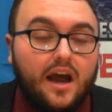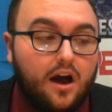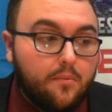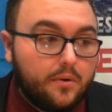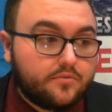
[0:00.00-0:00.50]

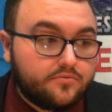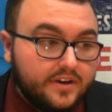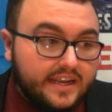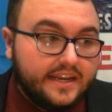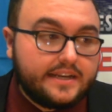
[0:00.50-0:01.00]
Tom
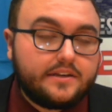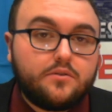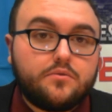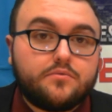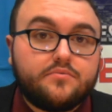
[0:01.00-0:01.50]

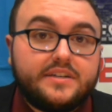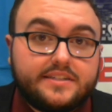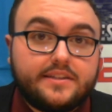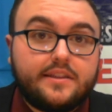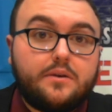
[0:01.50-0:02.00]
Reed
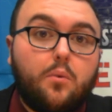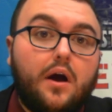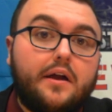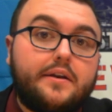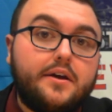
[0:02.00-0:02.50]
recently
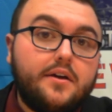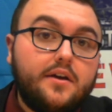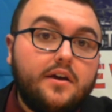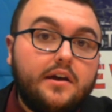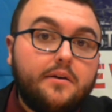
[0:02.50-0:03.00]
won.
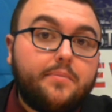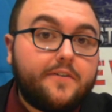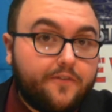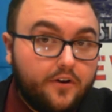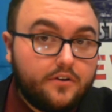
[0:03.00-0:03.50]

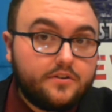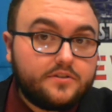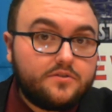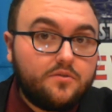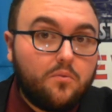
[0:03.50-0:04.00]
But
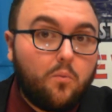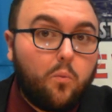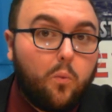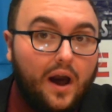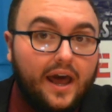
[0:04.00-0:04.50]
first,
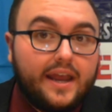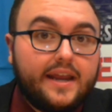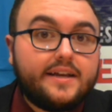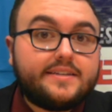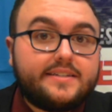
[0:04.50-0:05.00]

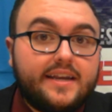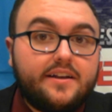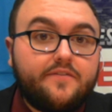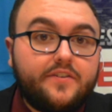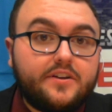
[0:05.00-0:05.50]
why
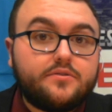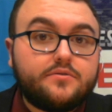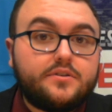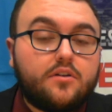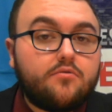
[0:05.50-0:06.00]
state
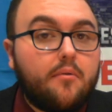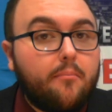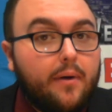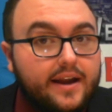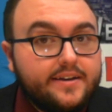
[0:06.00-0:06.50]
officials are
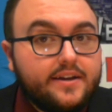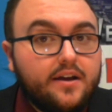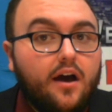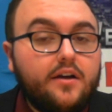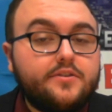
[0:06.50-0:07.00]

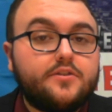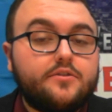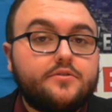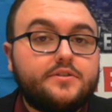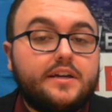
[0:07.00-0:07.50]
reminding
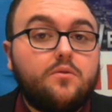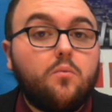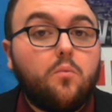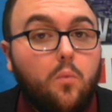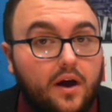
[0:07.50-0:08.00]
hunters and
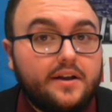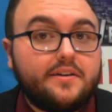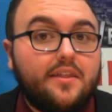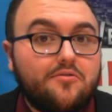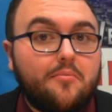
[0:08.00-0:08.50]

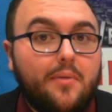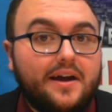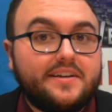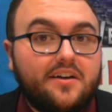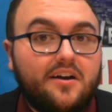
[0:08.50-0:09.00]
what they're
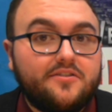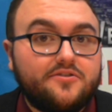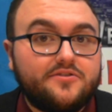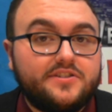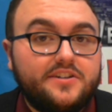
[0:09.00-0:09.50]
reminding
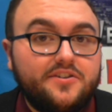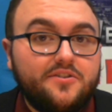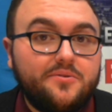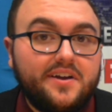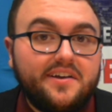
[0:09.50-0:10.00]
hunters to
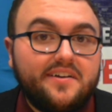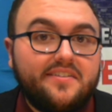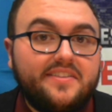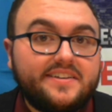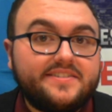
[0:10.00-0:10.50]
do
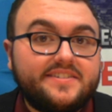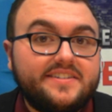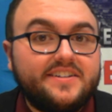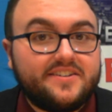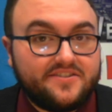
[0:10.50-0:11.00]
this
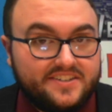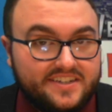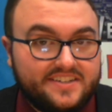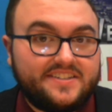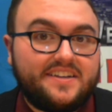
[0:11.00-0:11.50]
deer
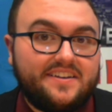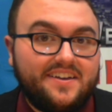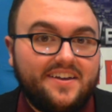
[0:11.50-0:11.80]
season.